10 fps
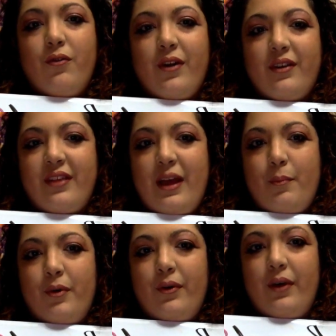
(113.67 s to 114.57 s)
For
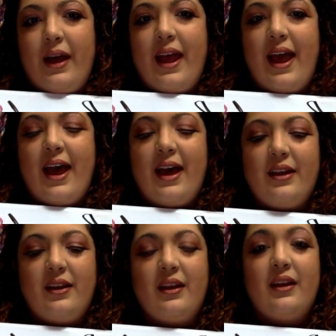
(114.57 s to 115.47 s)
example, I
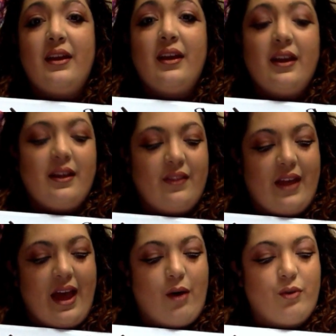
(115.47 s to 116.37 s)
had in the
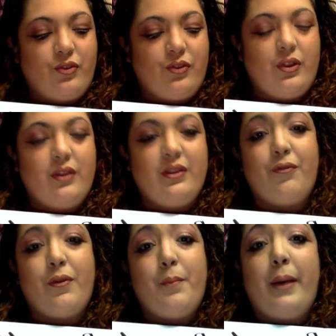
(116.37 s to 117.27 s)
house
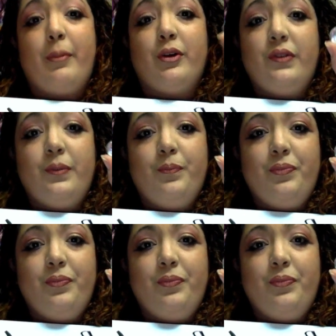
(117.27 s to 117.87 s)
different pebbles